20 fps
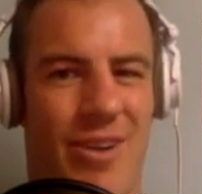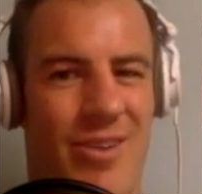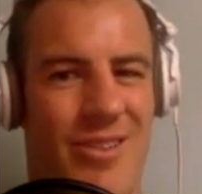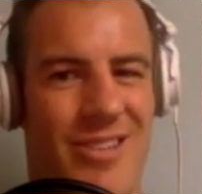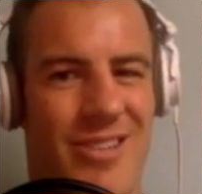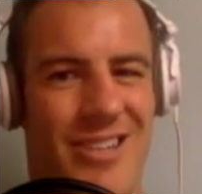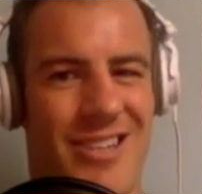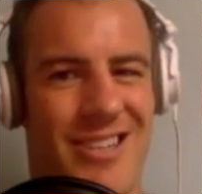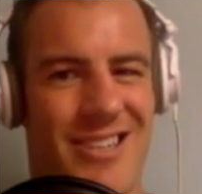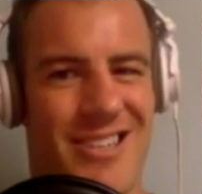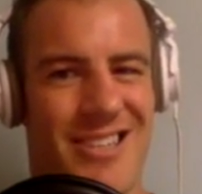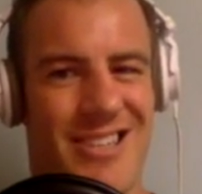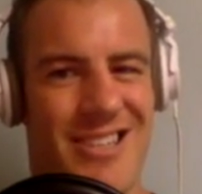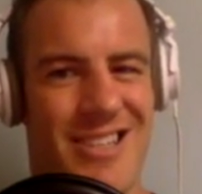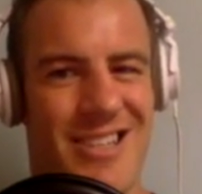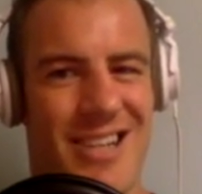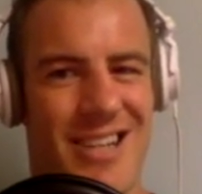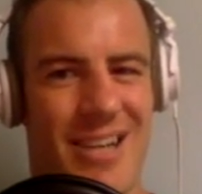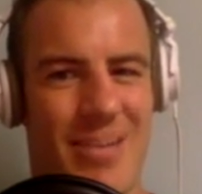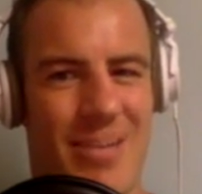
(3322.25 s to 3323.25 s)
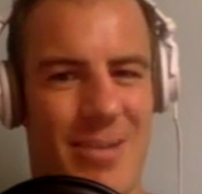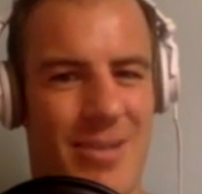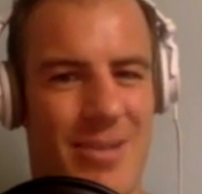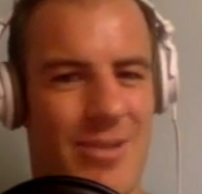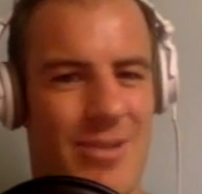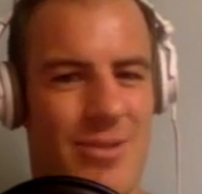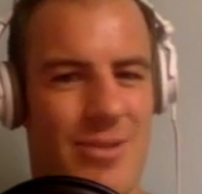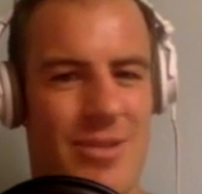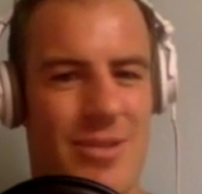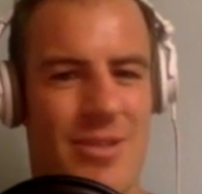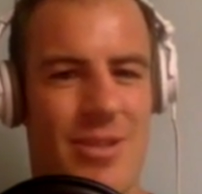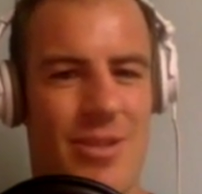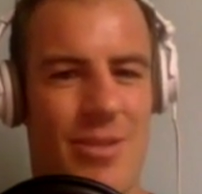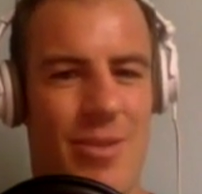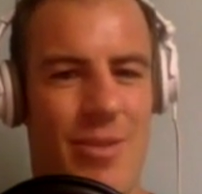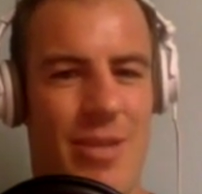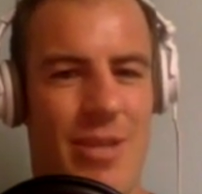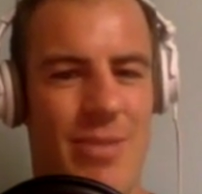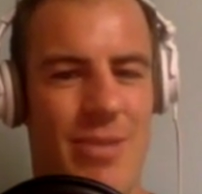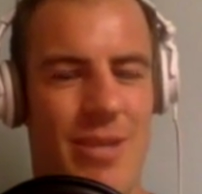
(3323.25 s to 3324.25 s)
I was like, is this clematis or is this old
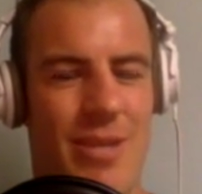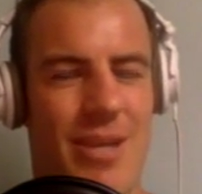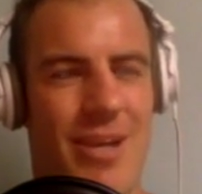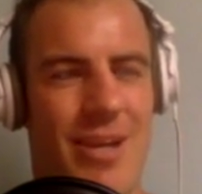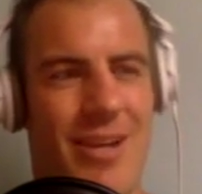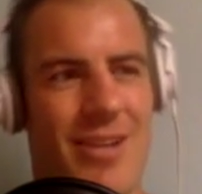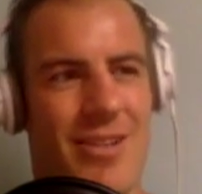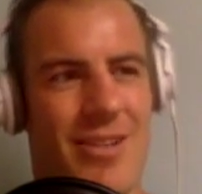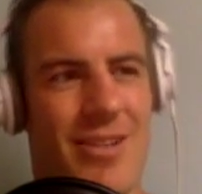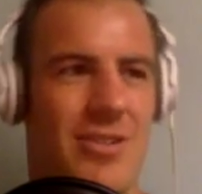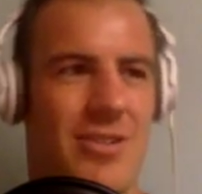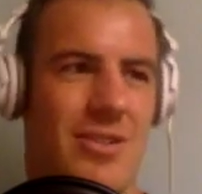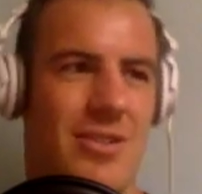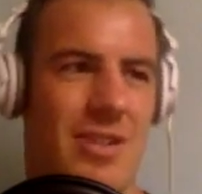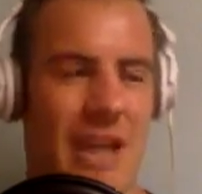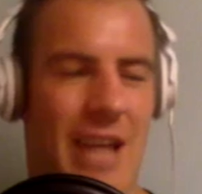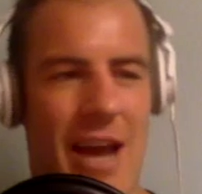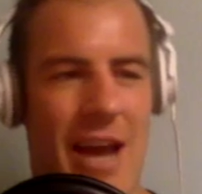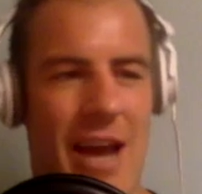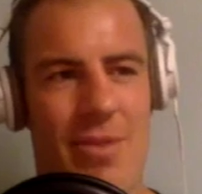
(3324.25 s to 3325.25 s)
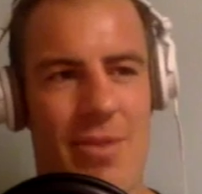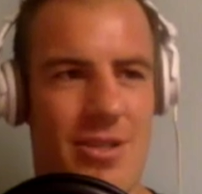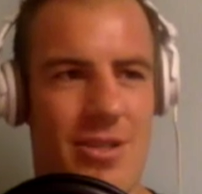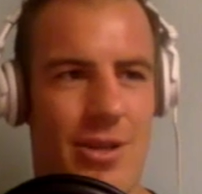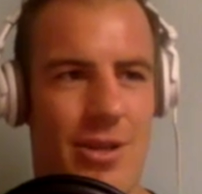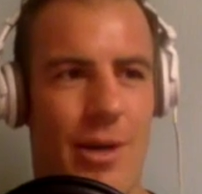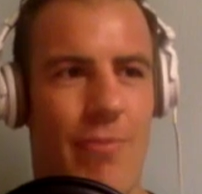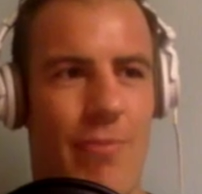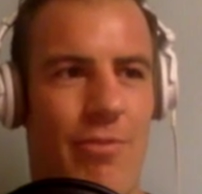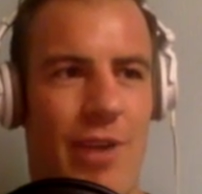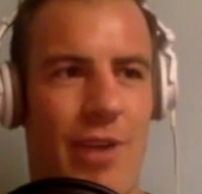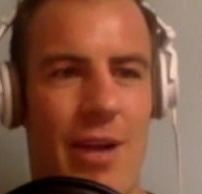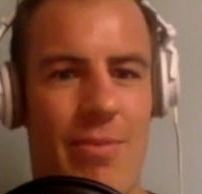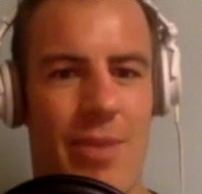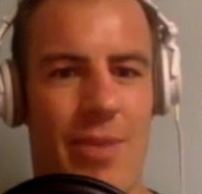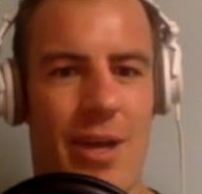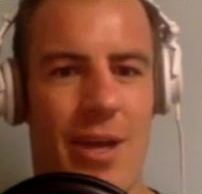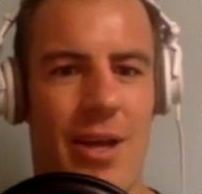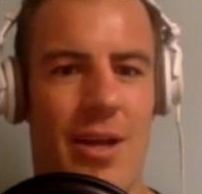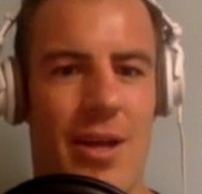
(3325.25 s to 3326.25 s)
man's bed? And he sort of gave me the time
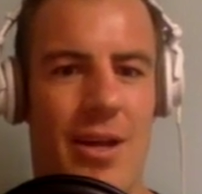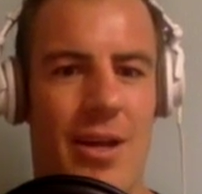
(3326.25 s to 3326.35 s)
frame that